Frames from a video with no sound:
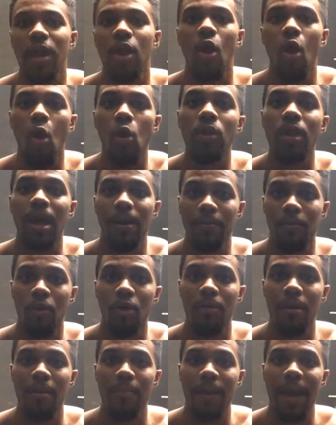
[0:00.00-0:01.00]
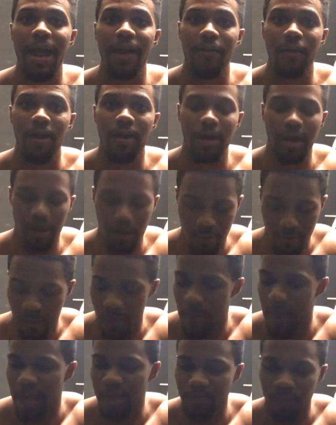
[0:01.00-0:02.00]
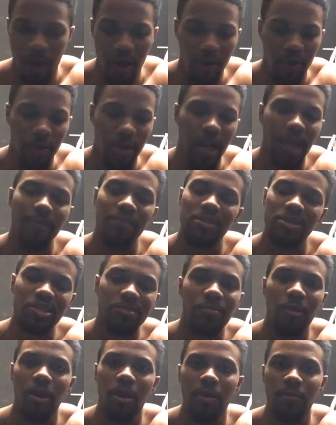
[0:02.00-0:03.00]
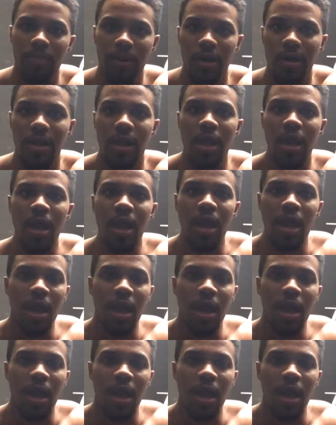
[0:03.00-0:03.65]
that a whole lot more in my back right now. My back's probably gonna hate me tomorrow, but